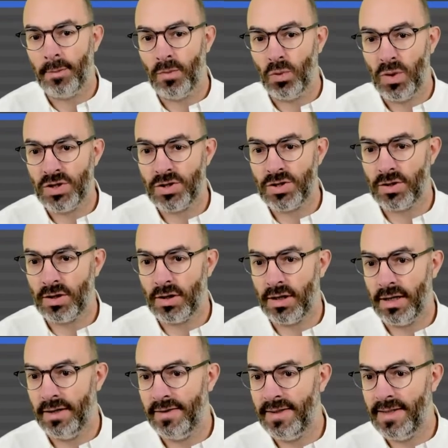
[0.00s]
which
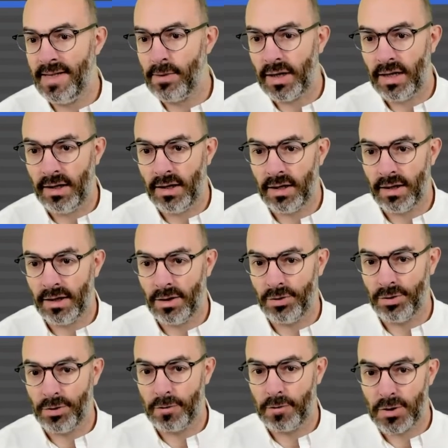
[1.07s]
in theory, on
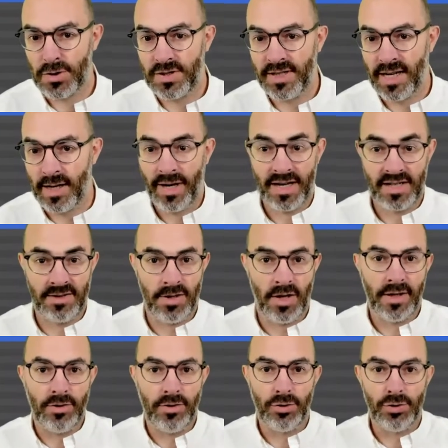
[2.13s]
the first step, has
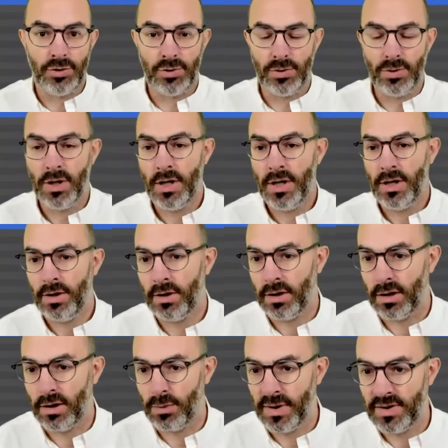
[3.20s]
nothing to do
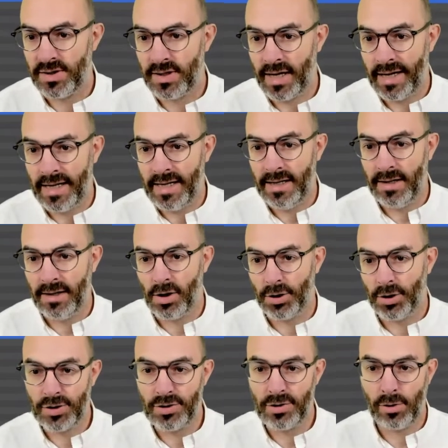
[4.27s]
with any
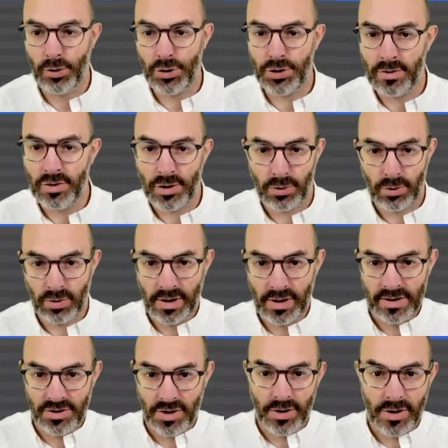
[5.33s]
other solution. So
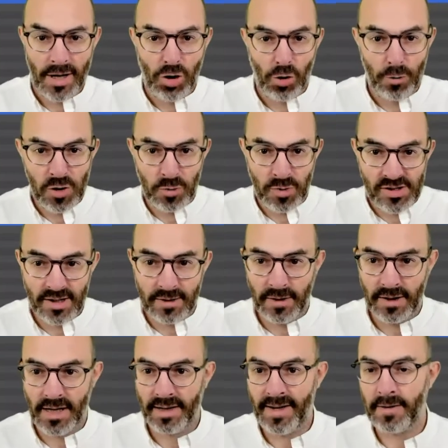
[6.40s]
it's not an Adobe
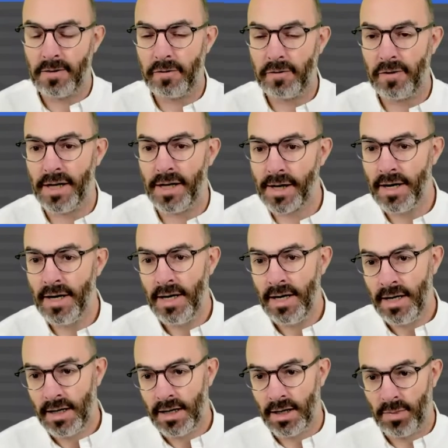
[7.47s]
specific identifier.
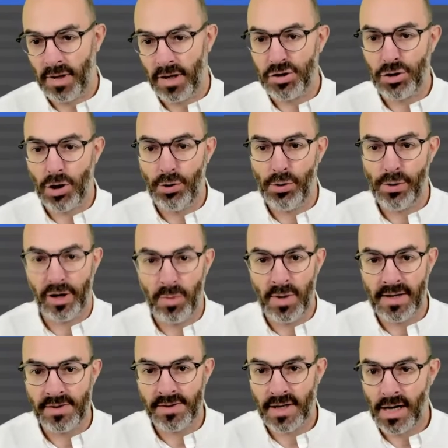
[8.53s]
I'll show you in a
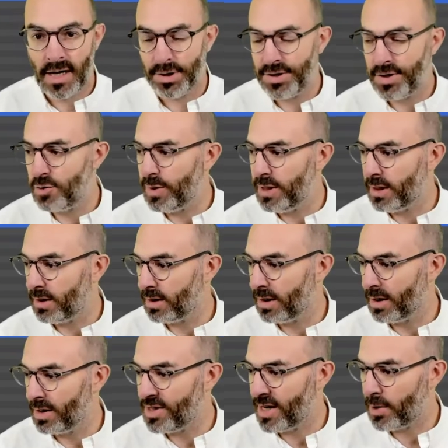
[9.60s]
minute how this is being
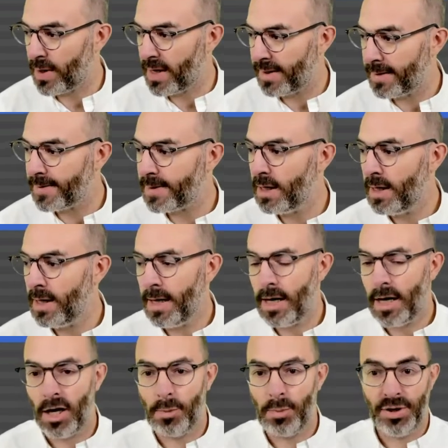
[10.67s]
generated.
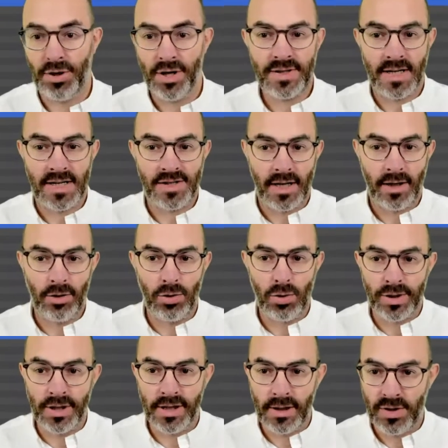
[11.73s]
But this is a
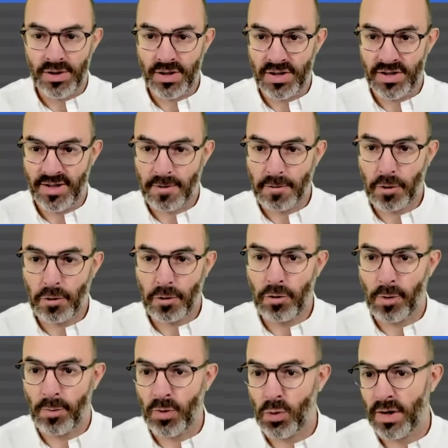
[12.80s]
cookie which is different
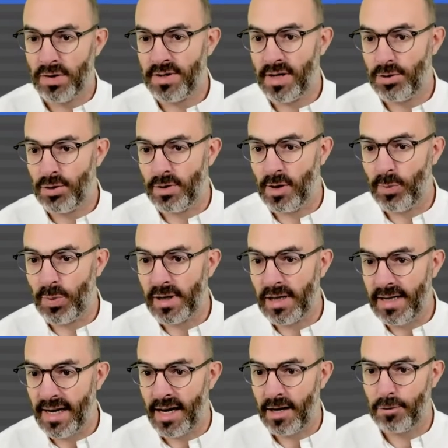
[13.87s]
from the ones that you typically
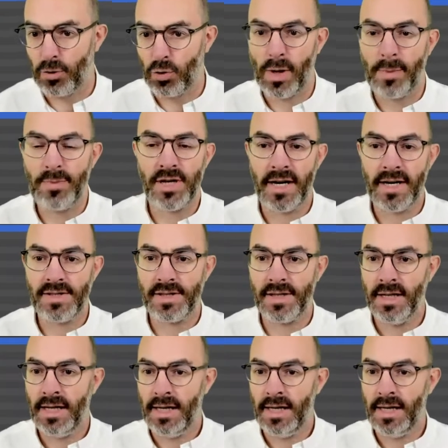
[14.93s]
have on websites.